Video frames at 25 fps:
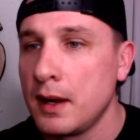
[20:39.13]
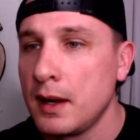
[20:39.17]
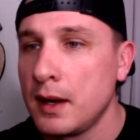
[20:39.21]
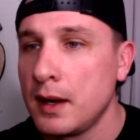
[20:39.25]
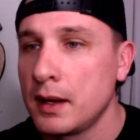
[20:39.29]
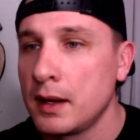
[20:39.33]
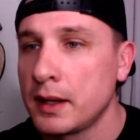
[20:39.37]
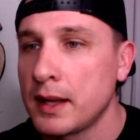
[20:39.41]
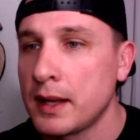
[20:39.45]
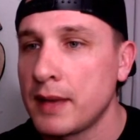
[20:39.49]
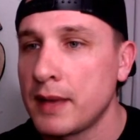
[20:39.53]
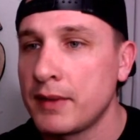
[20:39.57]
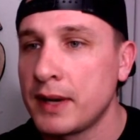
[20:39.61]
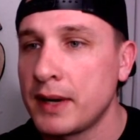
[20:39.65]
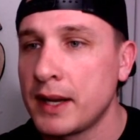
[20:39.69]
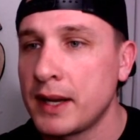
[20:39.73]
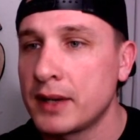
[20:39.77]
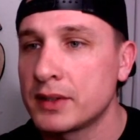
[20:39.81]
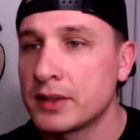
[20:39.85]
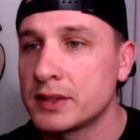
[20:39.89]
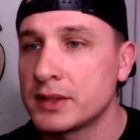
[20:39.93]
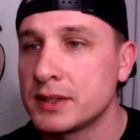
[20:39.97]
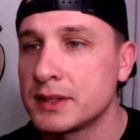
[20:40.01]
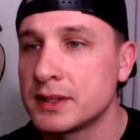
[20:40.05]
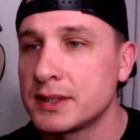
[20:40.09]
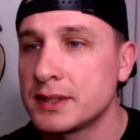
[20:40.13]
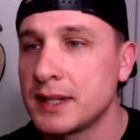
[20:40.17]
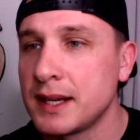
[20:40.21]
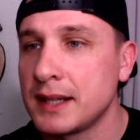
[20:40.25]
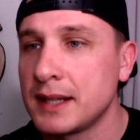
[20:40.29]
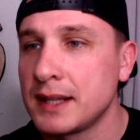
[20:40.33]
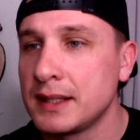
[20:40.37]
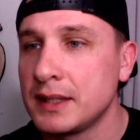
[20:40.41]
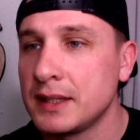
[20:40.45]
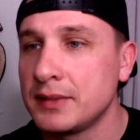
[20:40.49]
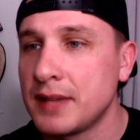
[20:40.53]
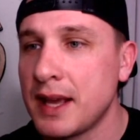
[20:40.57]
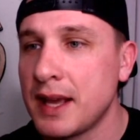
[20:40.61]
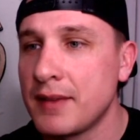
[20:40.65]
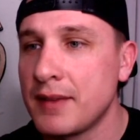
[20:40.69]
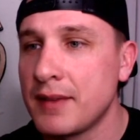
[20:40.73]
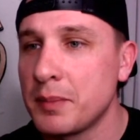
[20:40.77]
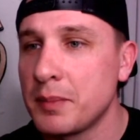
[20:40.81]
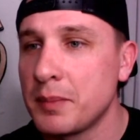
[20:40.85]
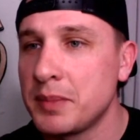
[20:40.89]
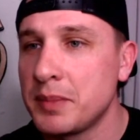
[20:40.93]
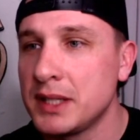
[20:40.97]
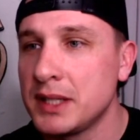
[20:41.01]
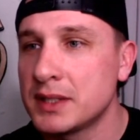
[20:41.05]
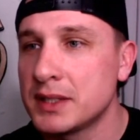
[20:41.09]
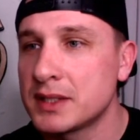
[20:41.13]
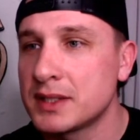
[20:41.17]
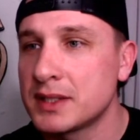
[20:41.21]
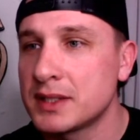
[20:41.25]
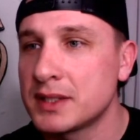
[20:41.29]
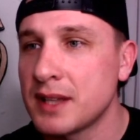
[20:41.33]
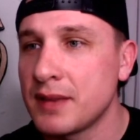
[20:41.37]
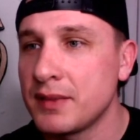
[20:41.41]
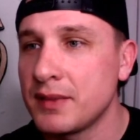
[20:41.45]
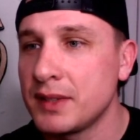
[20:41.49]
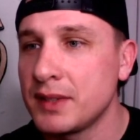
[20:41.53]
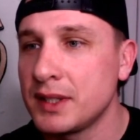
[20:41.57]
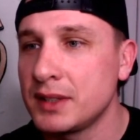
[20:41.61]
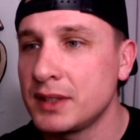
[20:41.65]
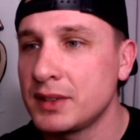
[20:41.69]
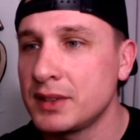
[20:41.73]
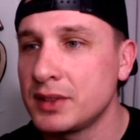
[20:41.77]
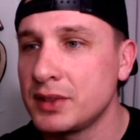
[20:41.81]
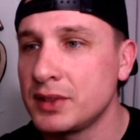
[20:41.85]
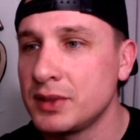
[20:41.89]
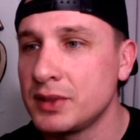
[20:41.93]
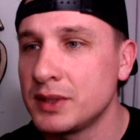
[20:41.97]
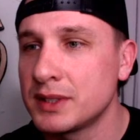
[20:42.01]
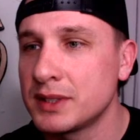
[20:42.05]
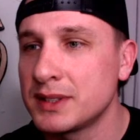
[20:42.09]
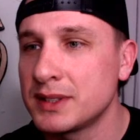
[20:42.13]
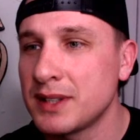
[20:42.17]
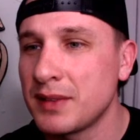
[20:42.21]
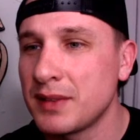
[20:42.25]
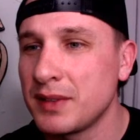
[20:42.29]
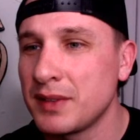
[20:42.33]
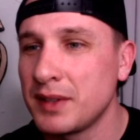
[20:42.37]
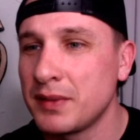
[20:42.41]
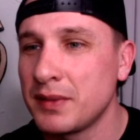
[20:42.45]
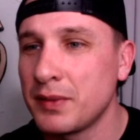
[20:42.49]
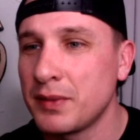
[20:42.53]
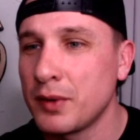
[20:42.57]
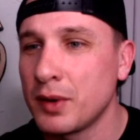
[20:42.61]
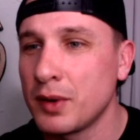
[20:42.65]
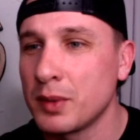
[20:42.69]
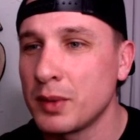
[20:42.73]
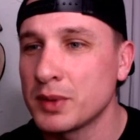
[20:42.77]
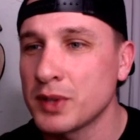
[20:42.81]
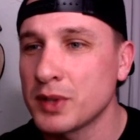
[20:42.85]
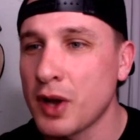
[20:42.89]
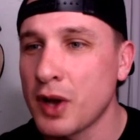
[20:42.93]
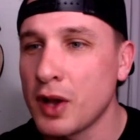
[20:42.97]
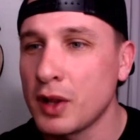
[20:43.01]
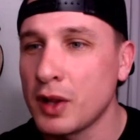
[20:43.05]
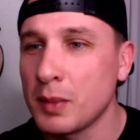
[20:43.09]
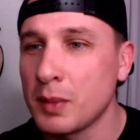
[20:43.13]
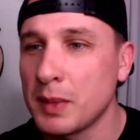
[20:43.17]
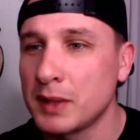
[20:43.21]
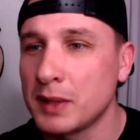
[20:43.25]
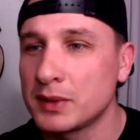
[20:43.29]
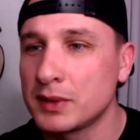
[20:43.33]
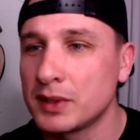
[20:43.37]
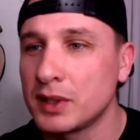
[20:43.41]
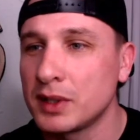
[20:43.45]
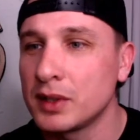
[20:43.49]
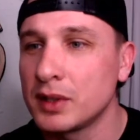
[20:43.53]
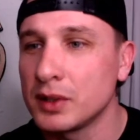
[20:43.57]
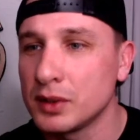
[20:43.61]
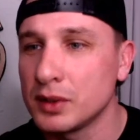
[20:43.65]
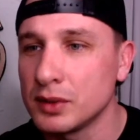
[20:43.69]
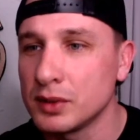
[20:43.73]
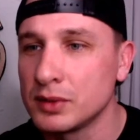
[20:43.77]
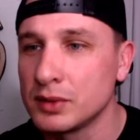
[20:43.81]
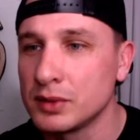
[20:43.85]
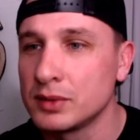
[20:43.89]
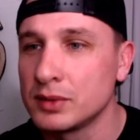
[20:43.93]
Kevin Anderson said, I lived Eva Beach, seventy-two to seventy-four. It was all about the glue.